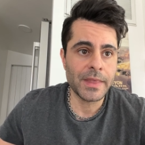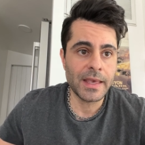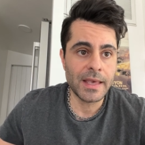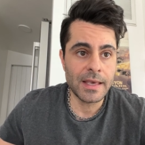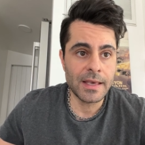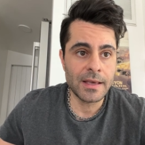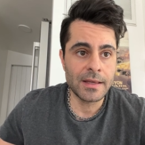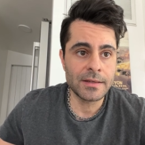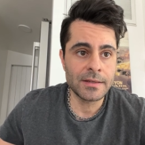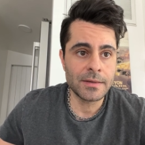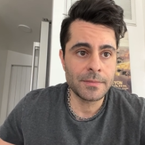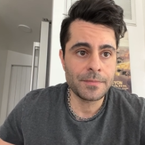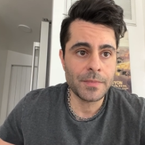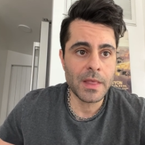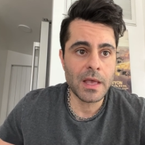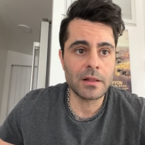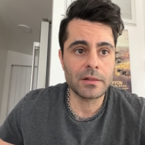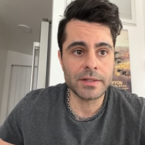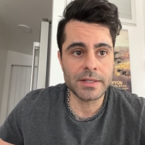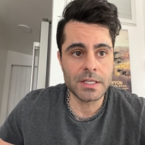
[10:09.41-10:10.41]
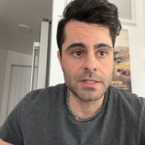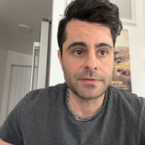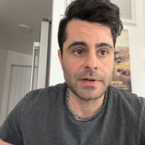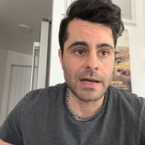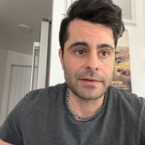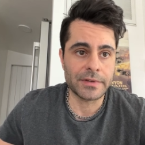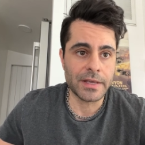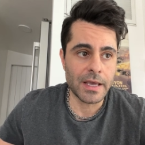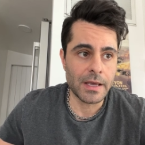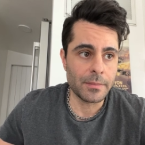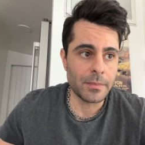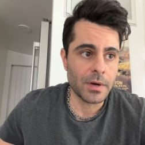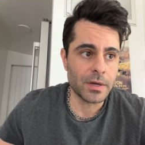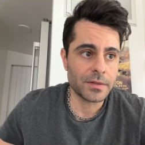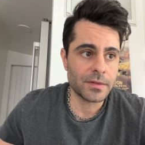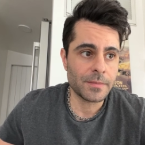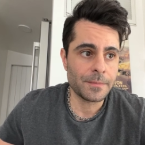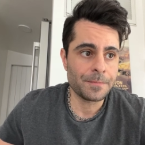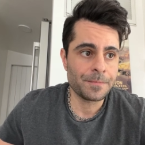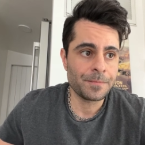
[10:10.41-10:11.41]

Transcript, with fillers: and at least 5K a month.